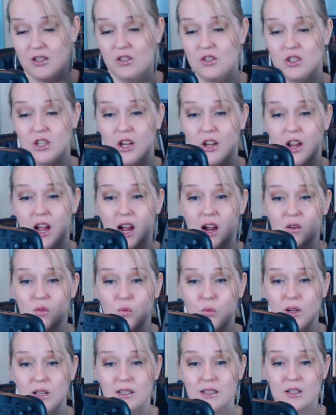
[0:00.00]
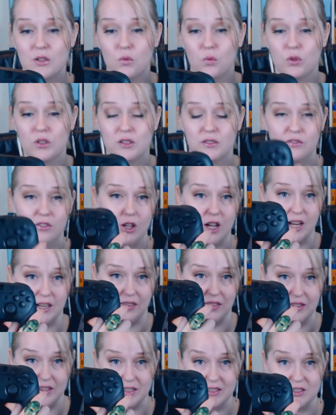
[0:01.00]
So I really would have
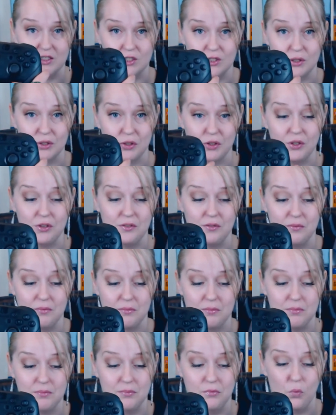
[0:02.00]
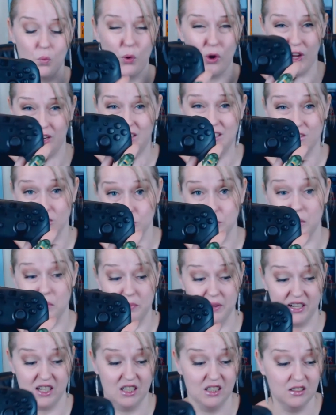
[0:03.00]
liked this to work a little
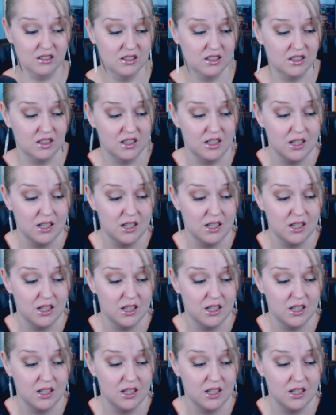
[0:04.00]
bit better.